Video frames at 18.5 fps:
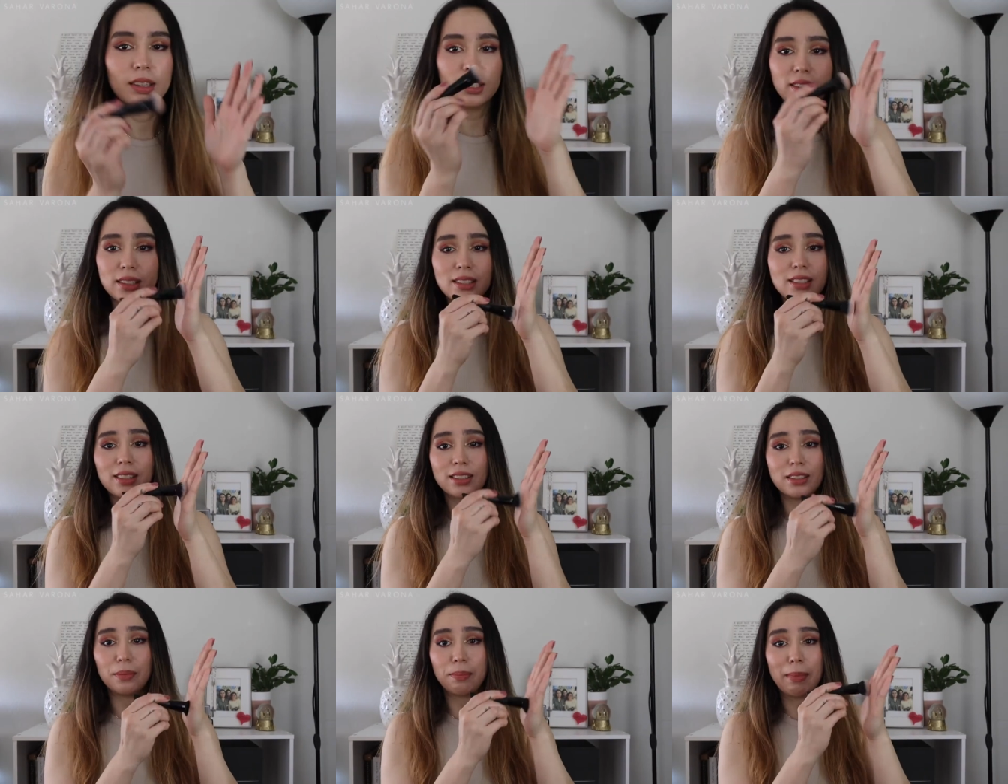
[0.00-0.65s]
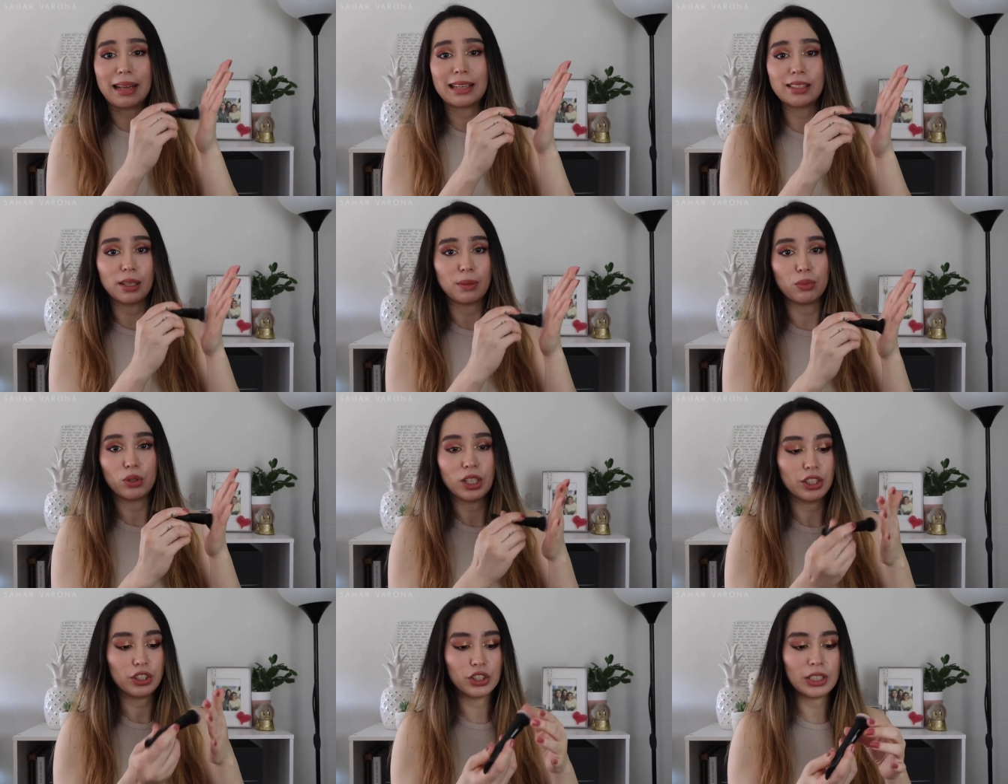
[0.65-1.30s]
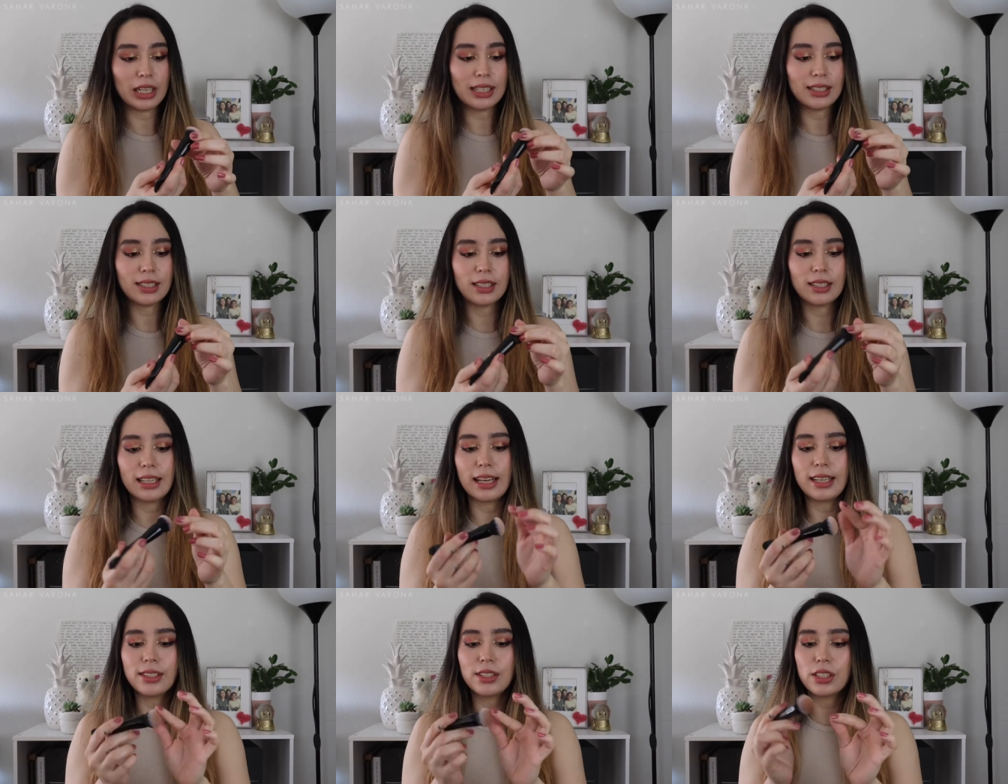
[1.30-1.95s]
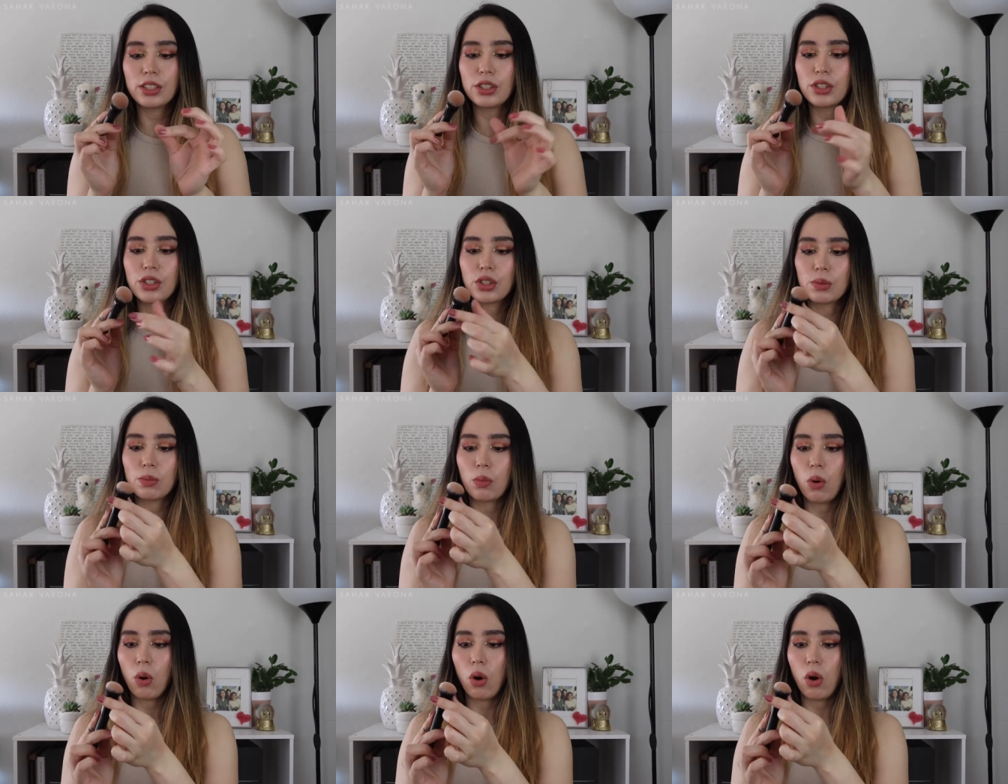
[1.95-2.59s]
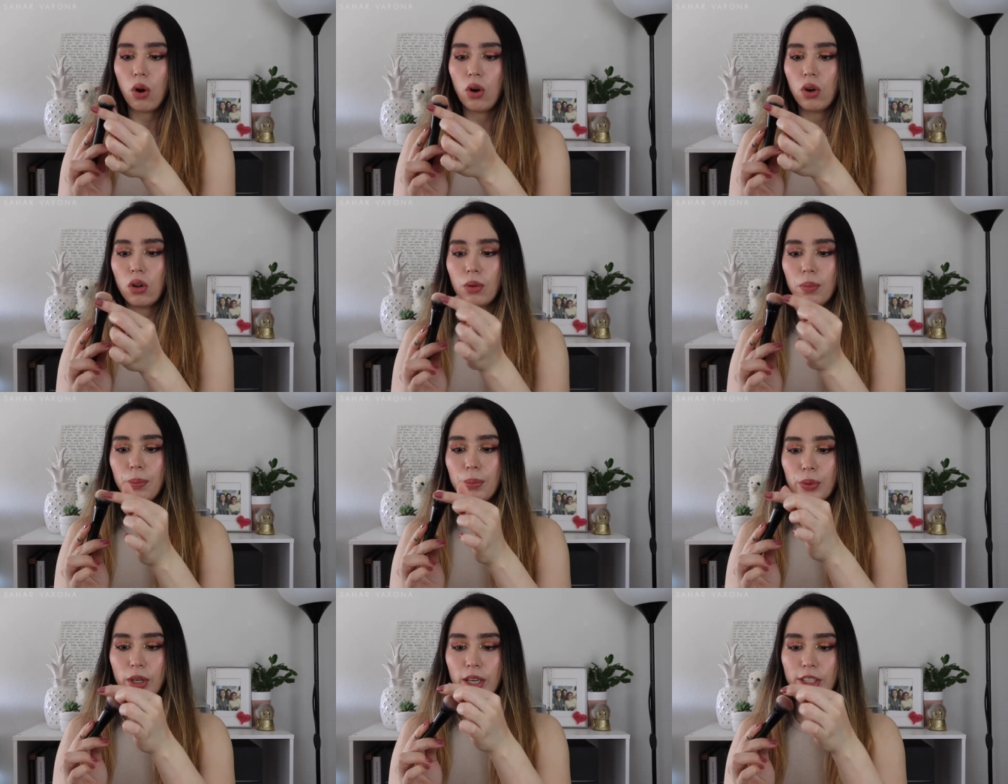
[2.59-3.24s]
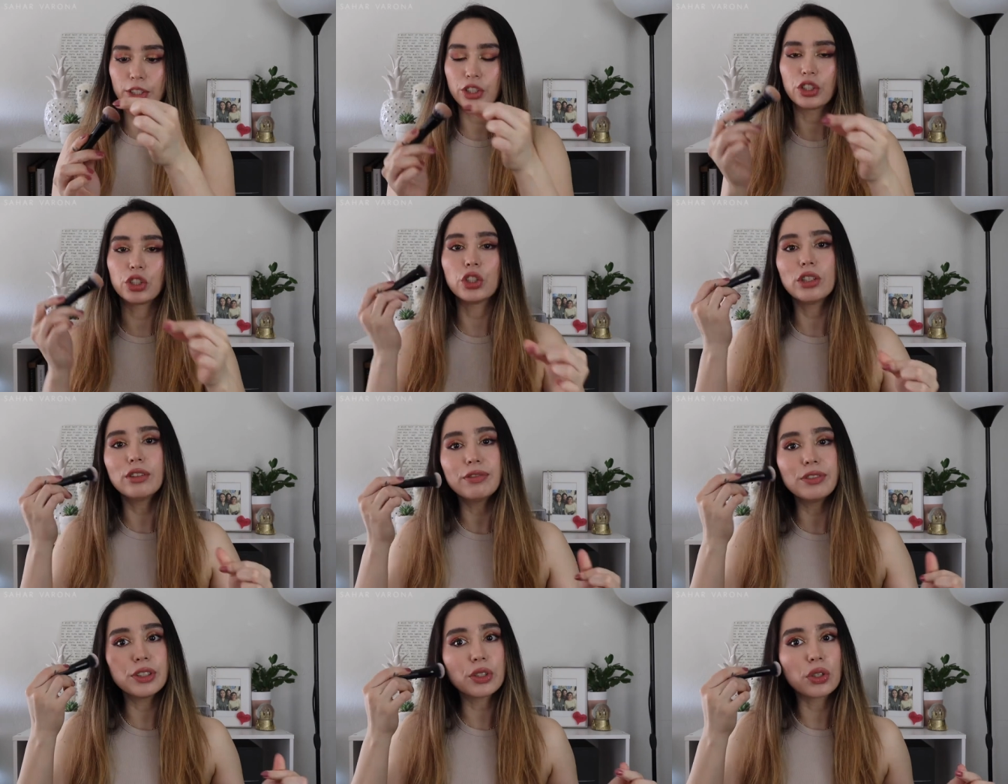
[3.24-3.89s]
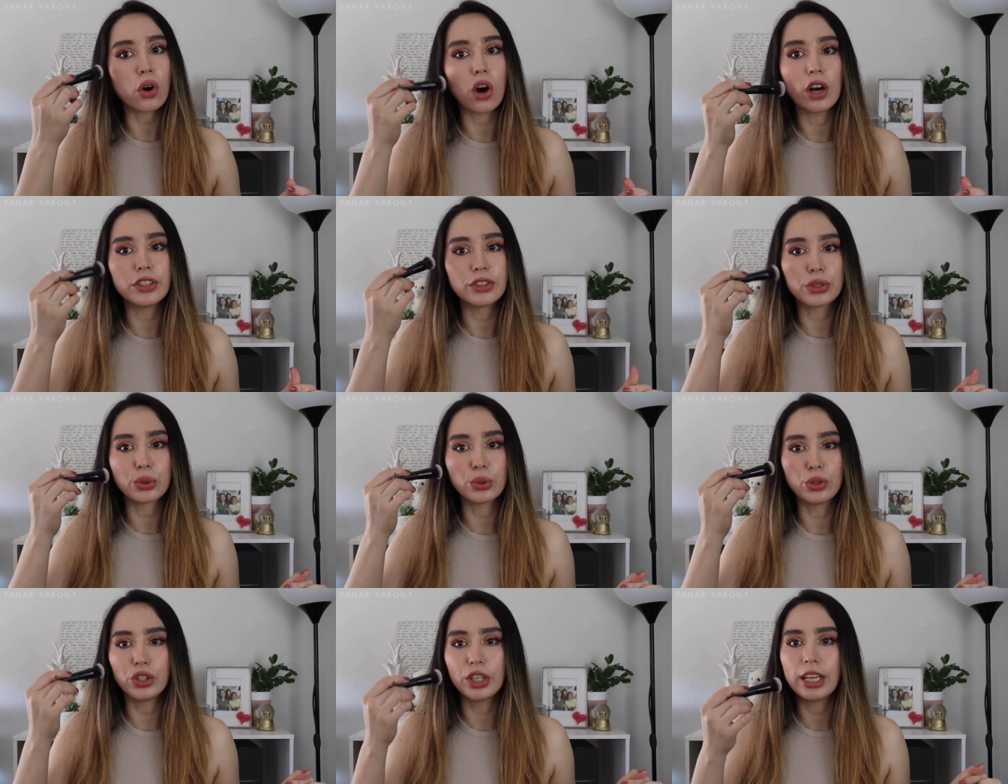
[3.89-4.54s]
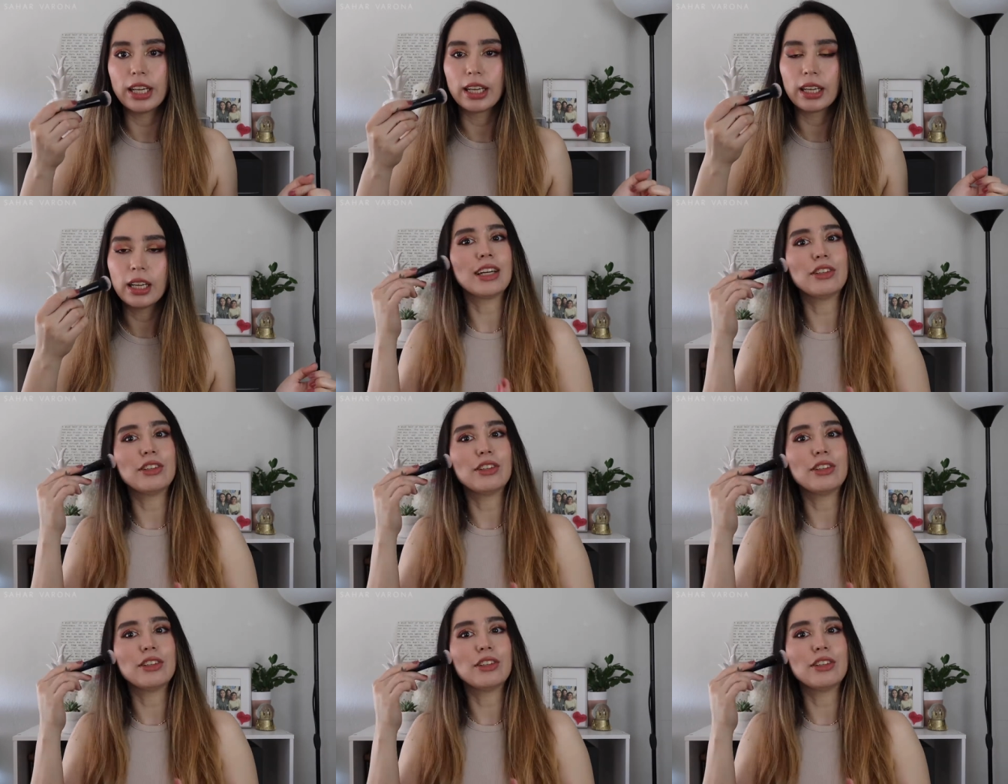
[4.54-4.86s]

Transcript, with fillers: This is an amazing brush. It's a nice small brush, good for contouring.